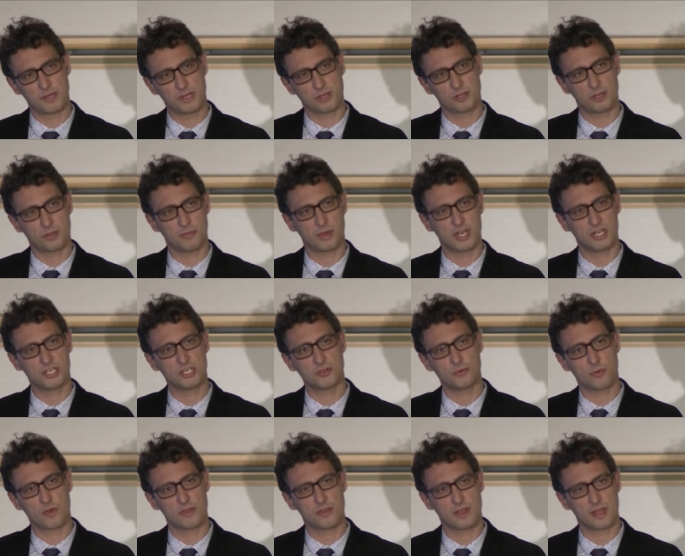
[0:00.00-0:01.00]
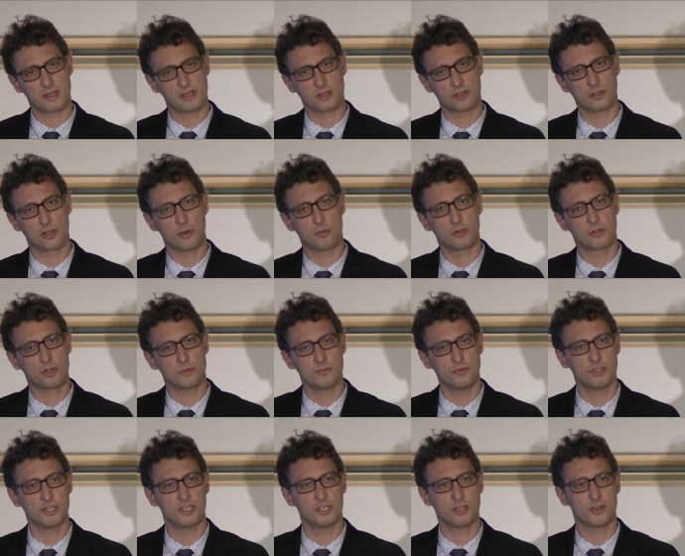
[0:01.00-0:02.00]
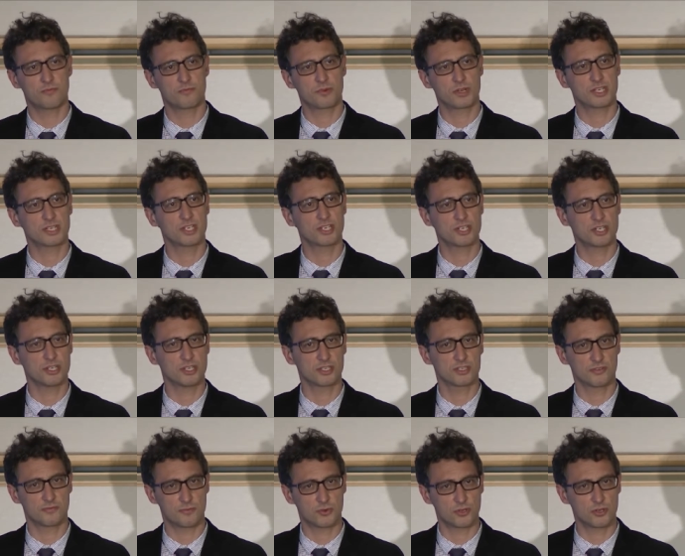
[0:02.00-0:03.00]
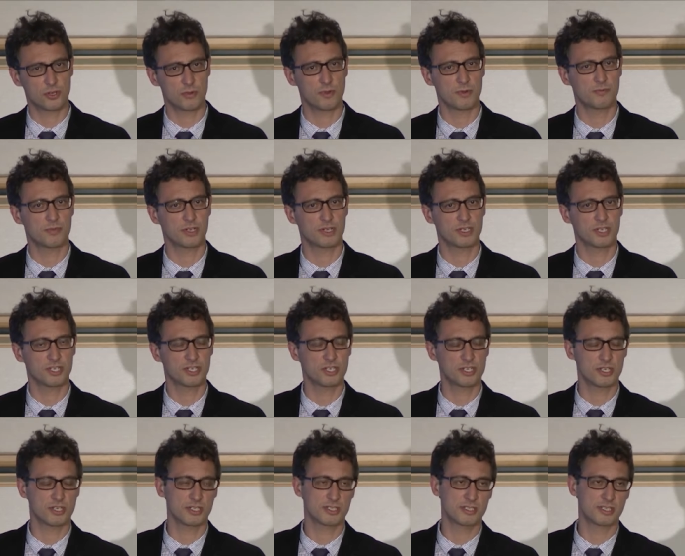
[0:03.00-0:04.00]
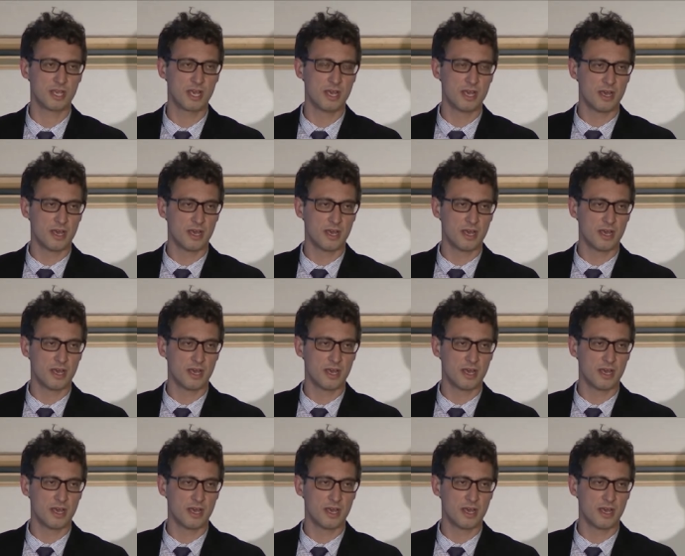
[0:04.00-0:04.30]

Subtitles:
but in collaboration with like a global community of practitioners, of procurement practitioners.